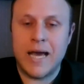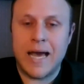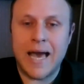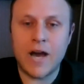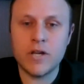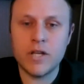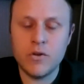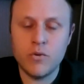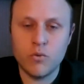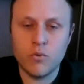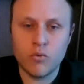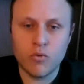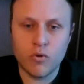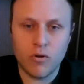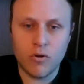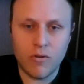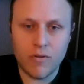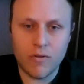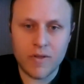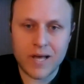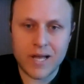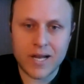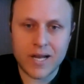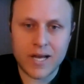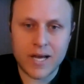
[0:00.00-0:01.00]
how do
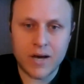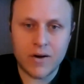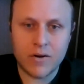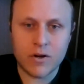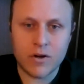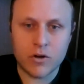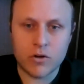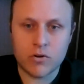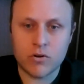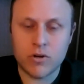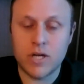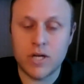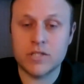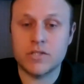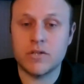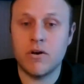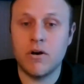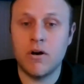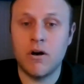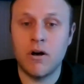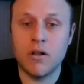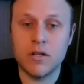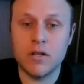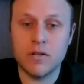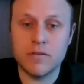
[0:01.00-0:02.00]
you roll that out
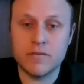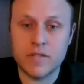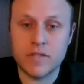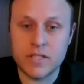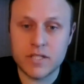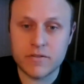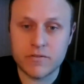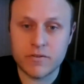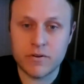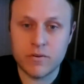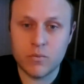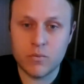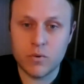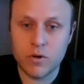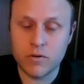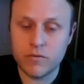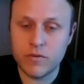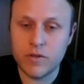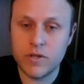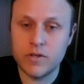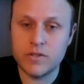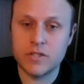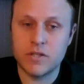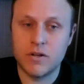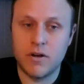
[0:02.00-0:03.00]
across all of the
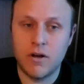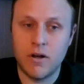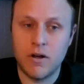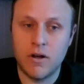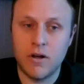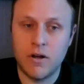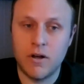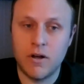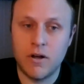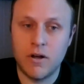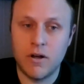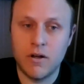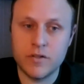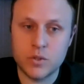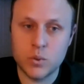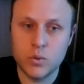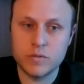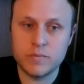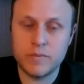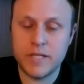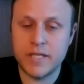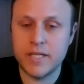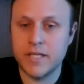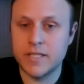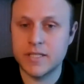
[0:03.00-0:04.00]
different workflows and all of
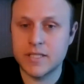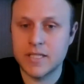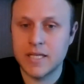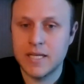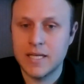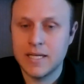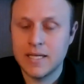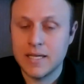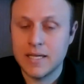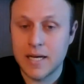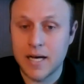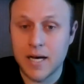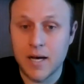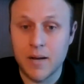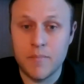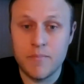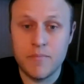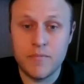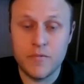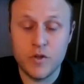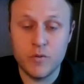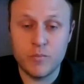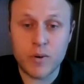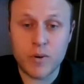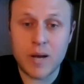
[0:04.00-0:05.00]
the tools? Because
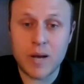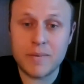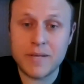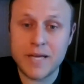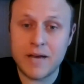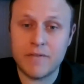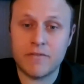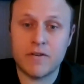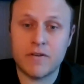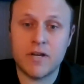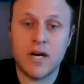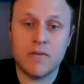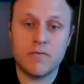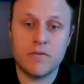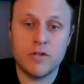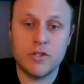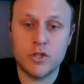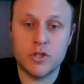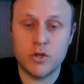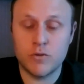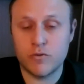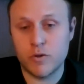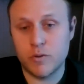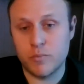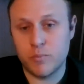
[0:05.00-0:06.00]
you probably
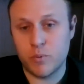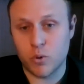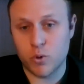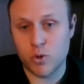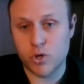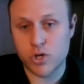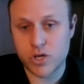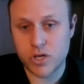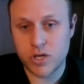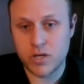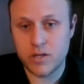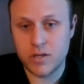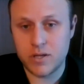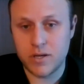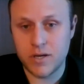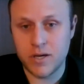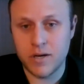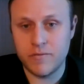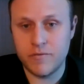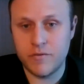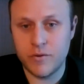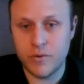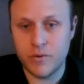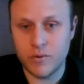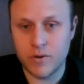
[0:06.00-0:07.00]
have coverage over a
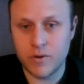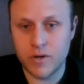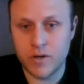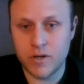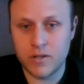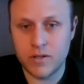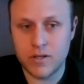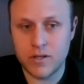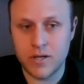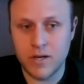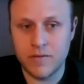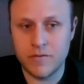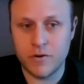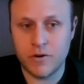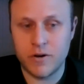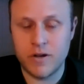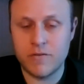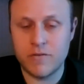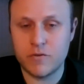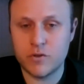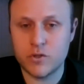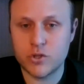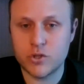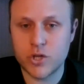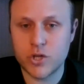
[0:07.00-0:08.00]
portion of
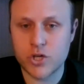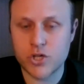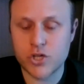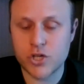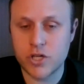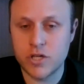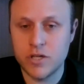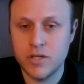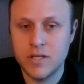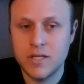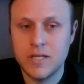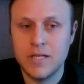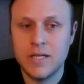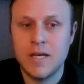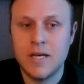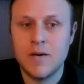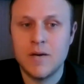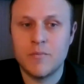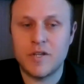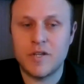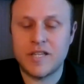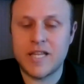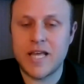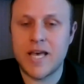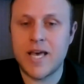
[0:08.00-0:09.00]
your
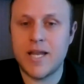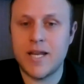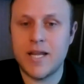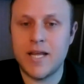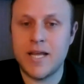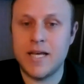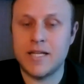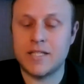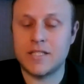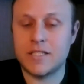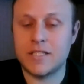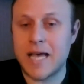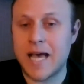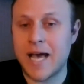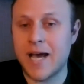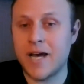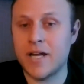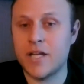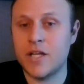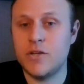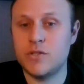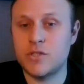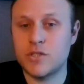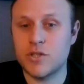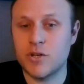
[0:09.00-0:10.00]
infrastructure, but then
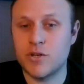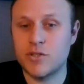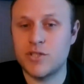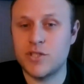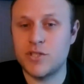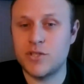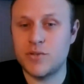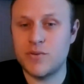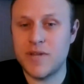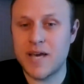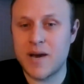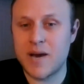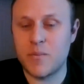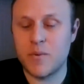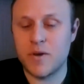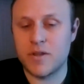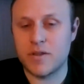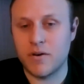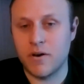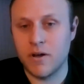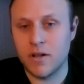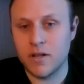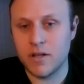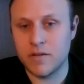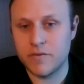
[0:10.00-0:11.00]
it's how do you start to
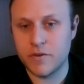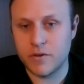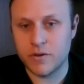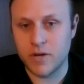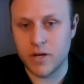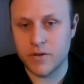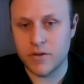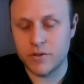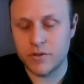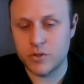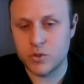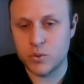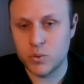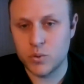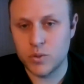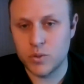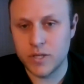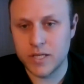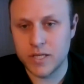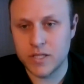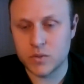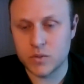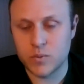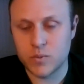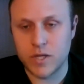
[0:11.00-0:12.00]
do that with all of your
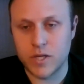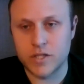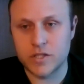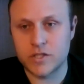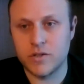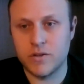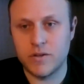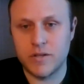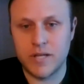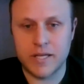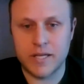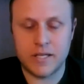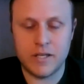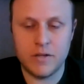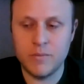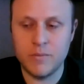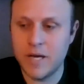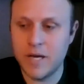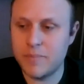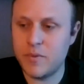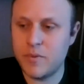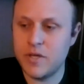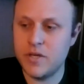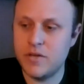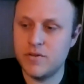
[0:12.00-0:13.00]
other tooling as well?
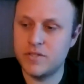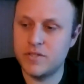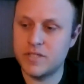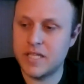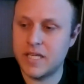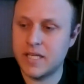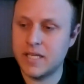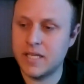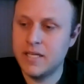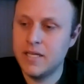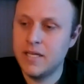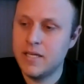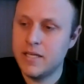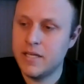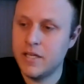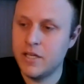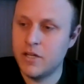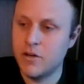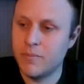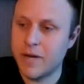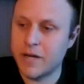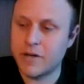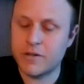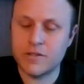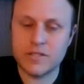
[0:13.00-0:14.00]
So like you might be
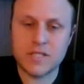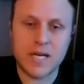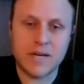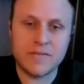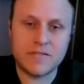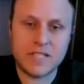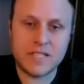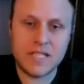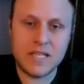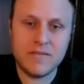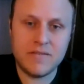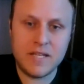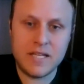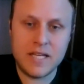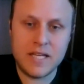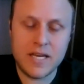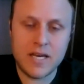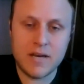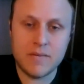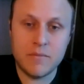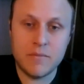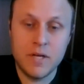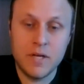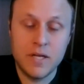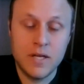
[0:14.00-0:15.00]
using, Microsoft
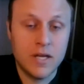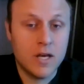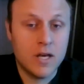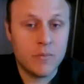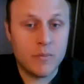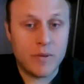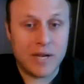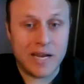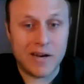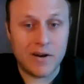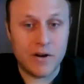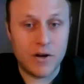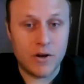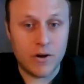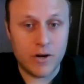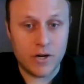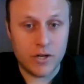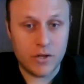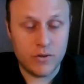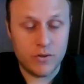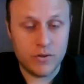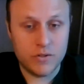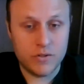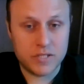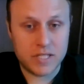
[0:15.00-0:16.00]
TVM,
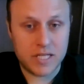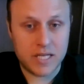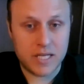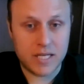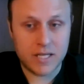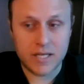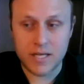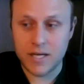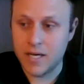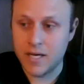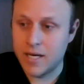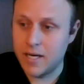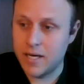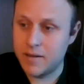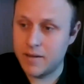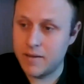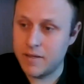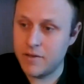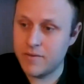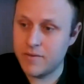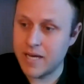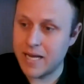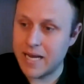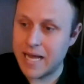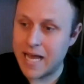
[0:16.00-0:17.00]
but I don't know, are you
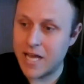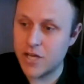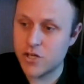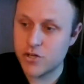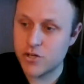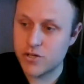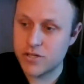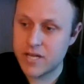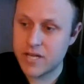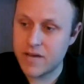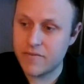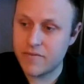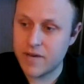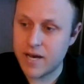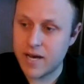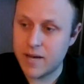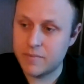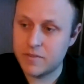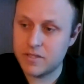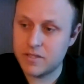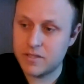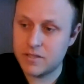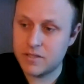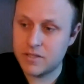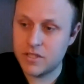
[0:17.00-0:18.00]
using, and you got
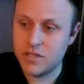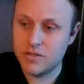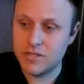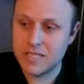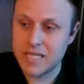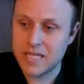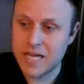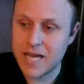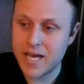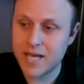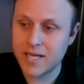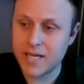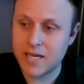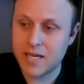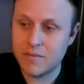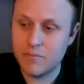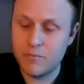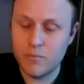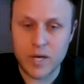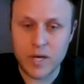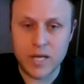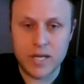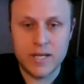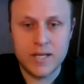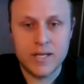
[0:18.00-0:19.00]
Azure DevOps to use
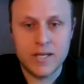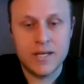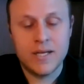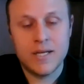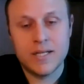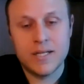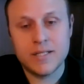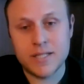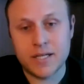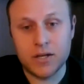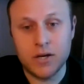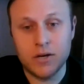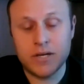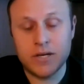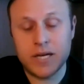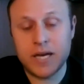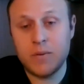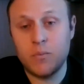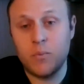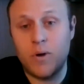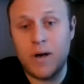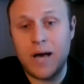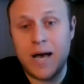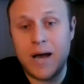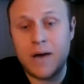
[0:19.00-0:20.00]
tagging, but
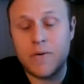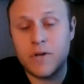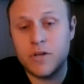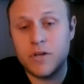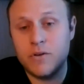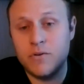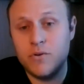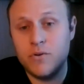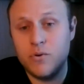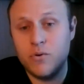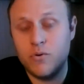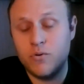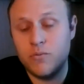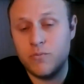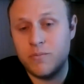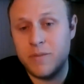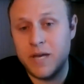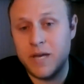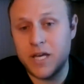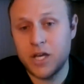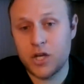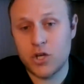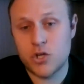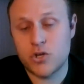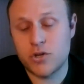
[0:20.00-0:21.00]
it's like, okay, well, how are
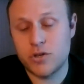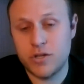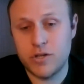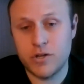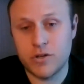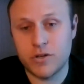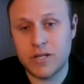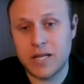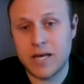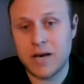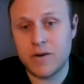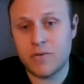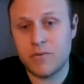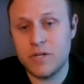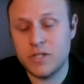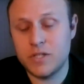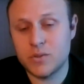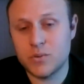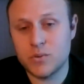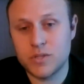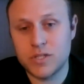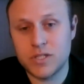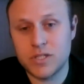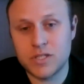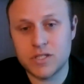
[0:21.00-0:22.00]
you making sure that your
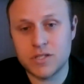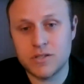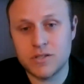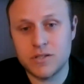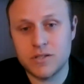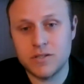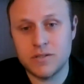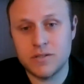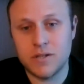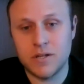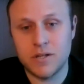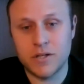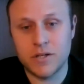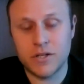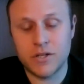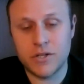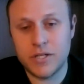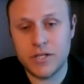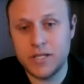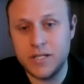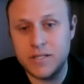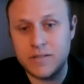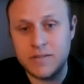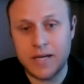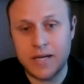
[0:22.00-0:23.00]
cloud resources are
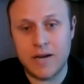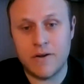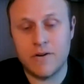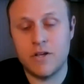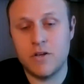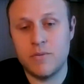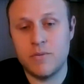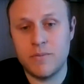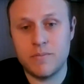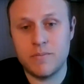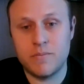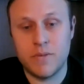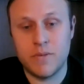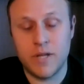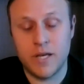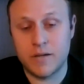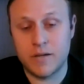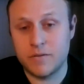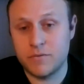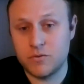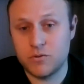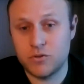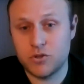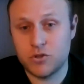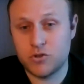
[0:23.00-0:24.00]
good? How are you
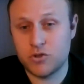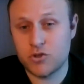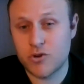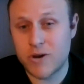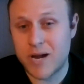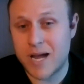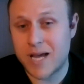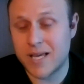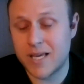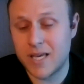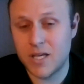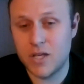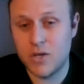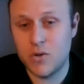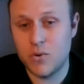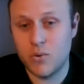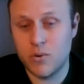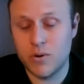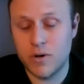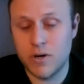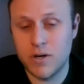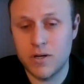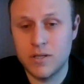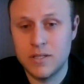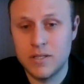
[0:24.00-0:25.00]
like tracking
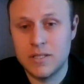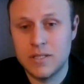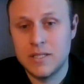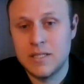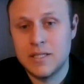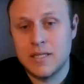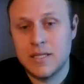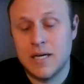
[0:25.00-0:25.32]
your